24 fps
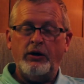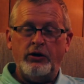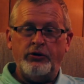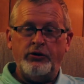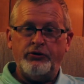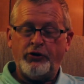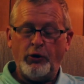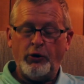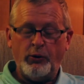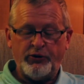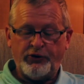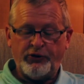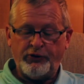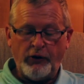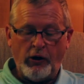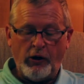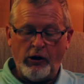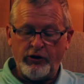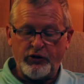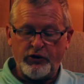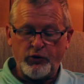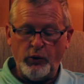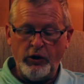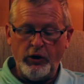So as
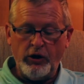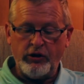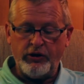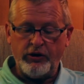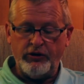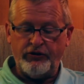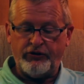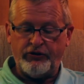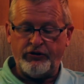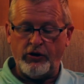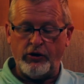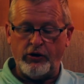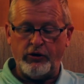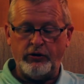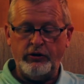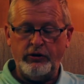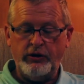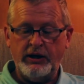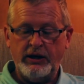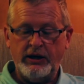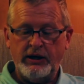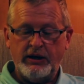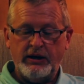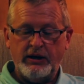far as we're concerned,